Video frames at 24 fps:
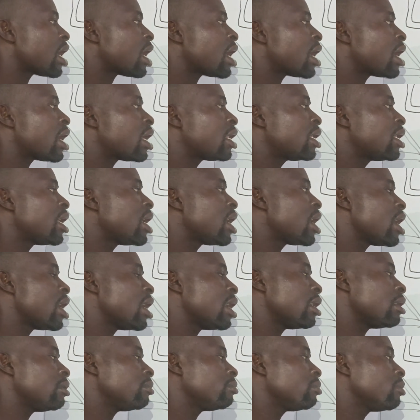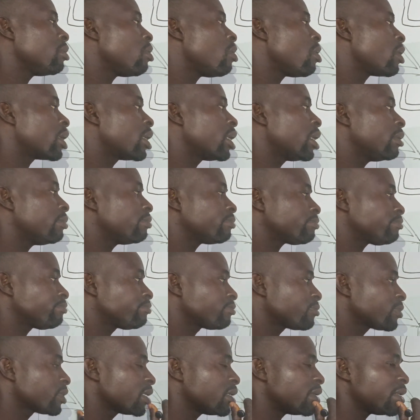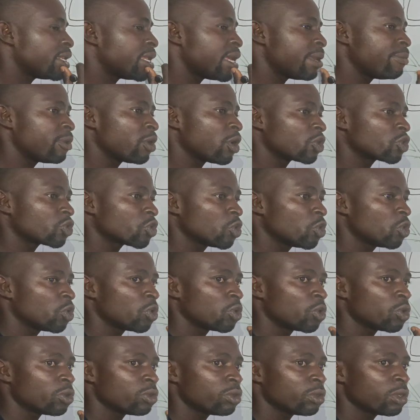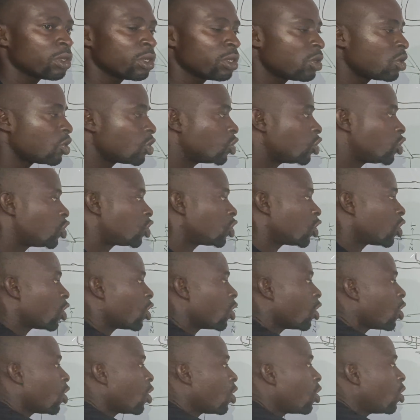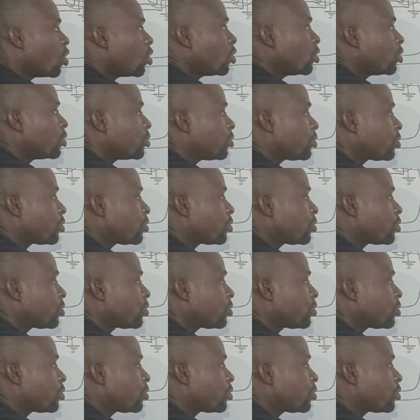And okay, let me also draw